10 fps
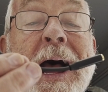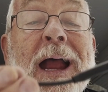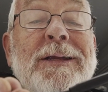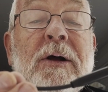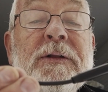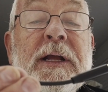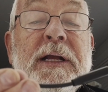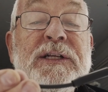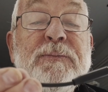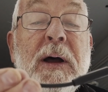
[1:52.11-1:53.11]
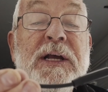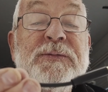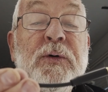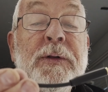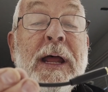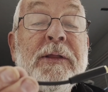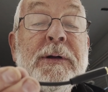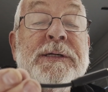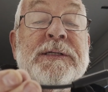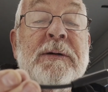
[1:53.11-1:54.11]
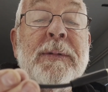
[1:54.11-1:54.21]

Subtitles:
I don't think it's possible. Now, there is